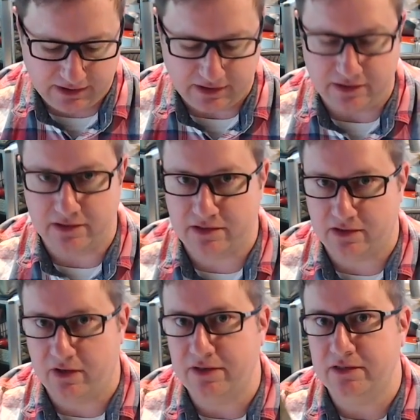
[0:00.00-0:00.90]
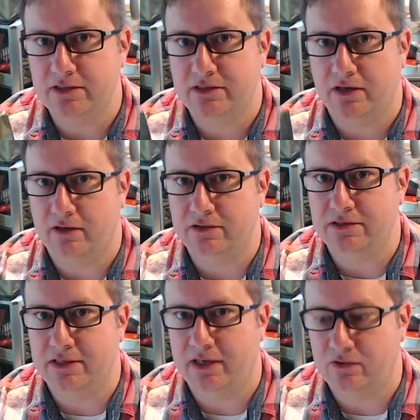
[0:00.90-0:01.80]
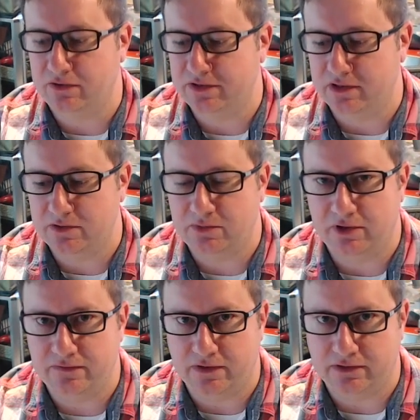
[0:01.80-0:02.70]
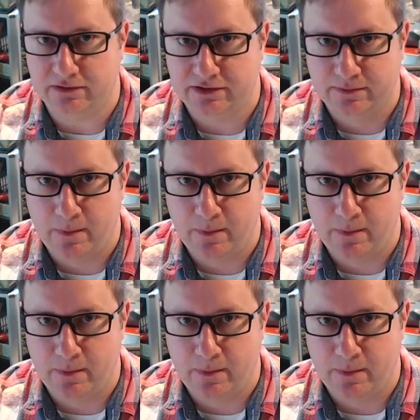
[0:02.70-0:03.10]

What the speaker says: and then assign these cards down onto those profiles.